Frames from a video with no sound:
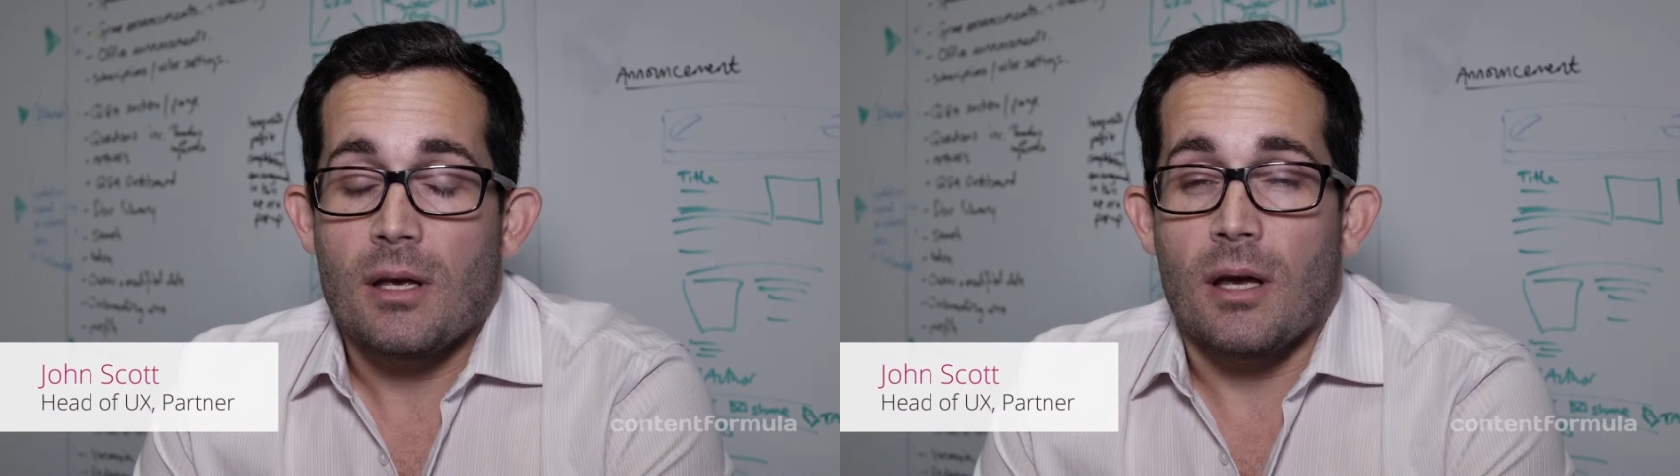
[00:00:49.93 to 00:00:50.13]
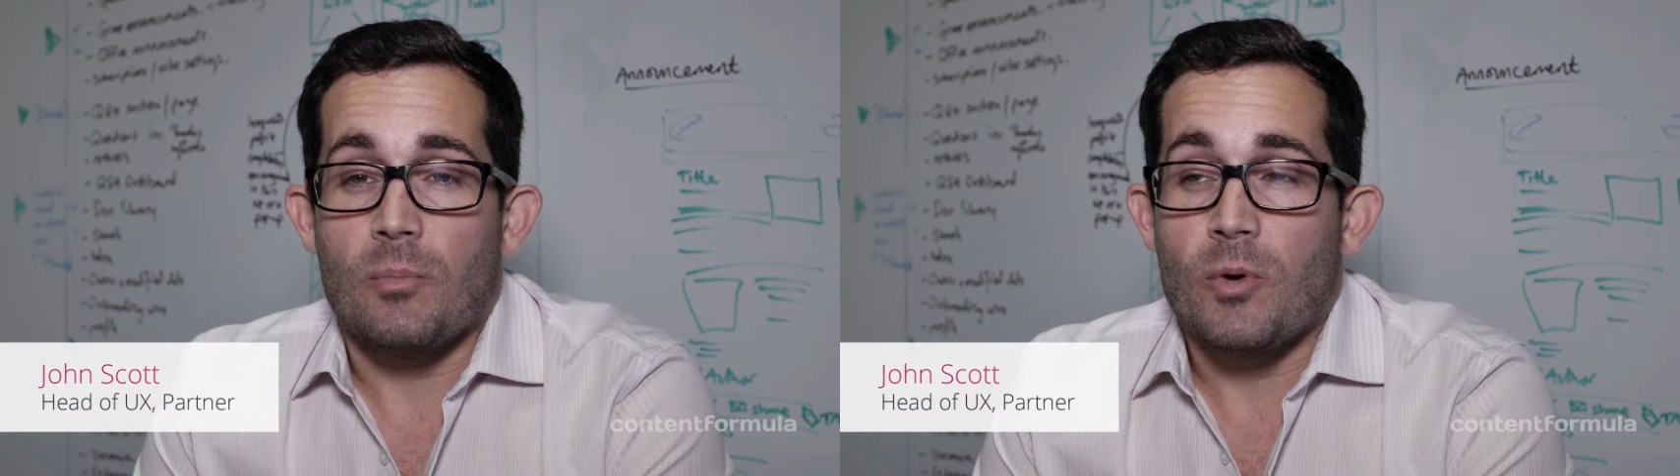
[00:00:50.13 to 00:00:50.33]

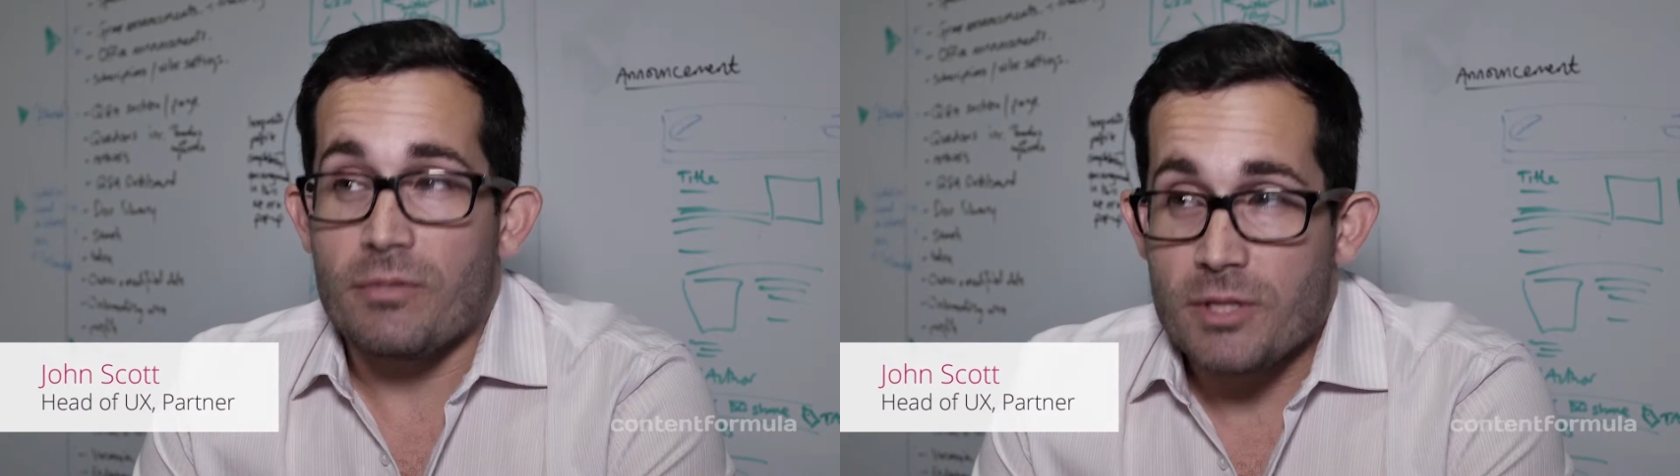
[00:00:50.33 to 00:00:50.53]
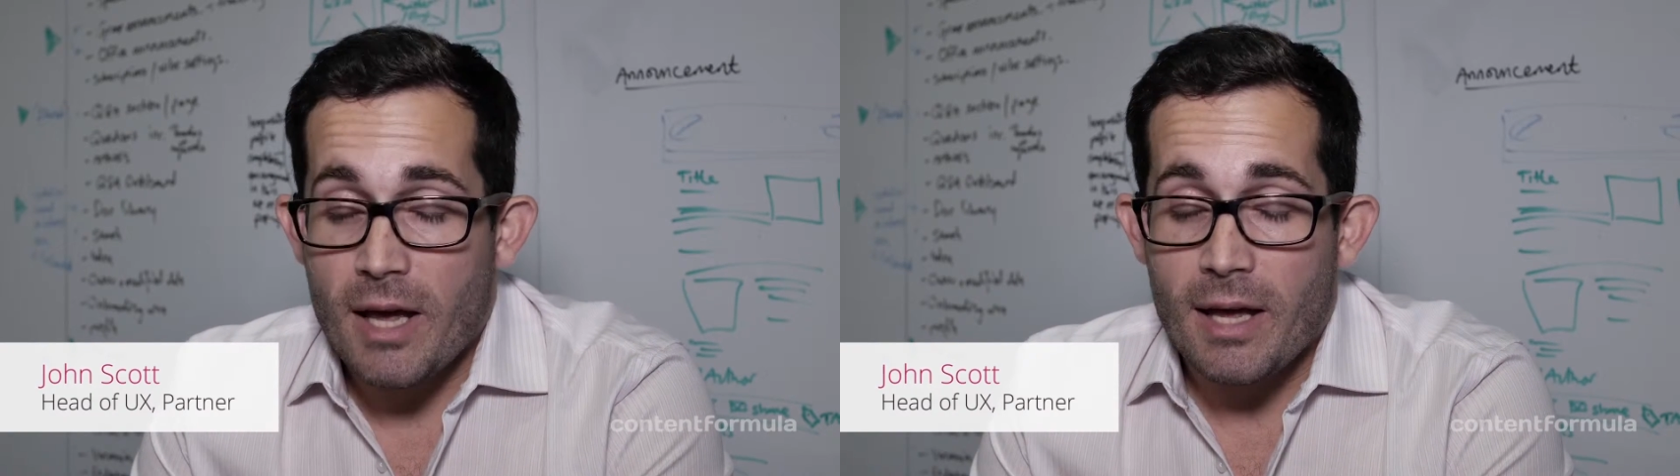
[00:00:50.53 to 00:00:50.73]
and
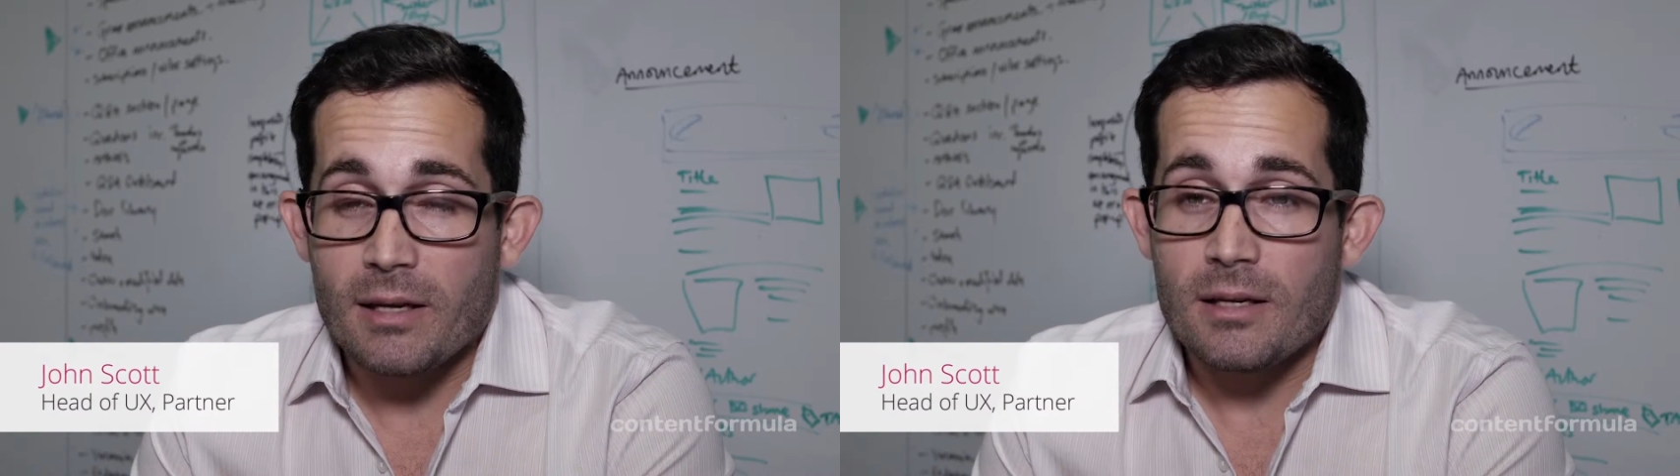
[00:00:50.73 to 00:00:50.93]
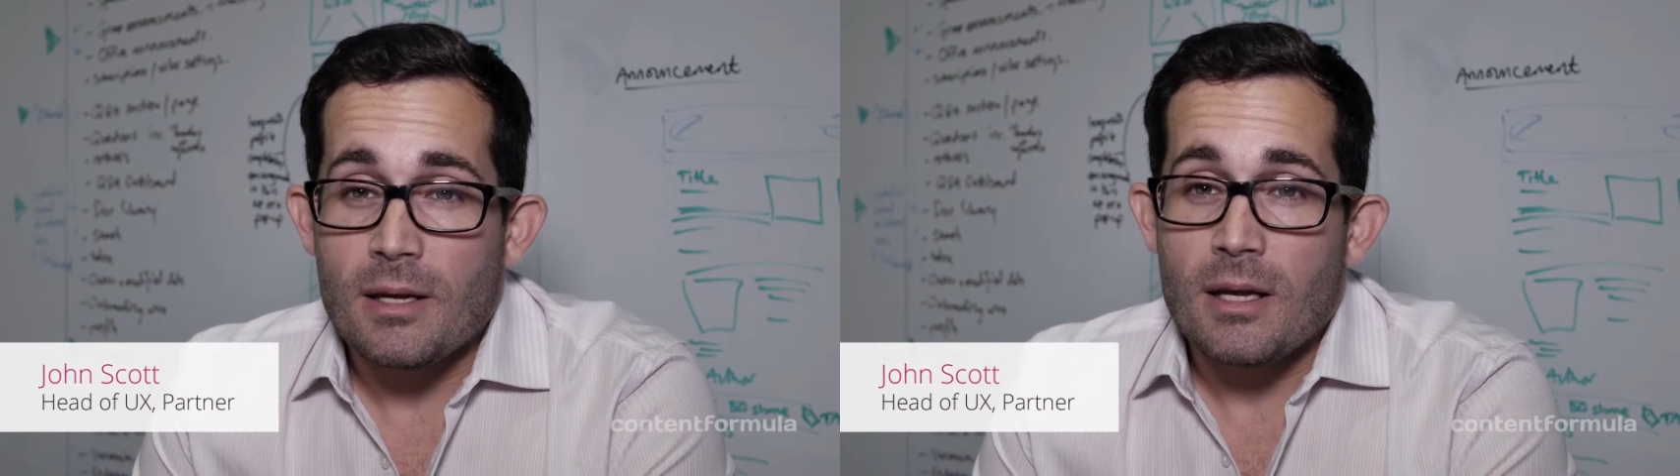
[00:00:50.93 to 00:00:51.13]
with Dan,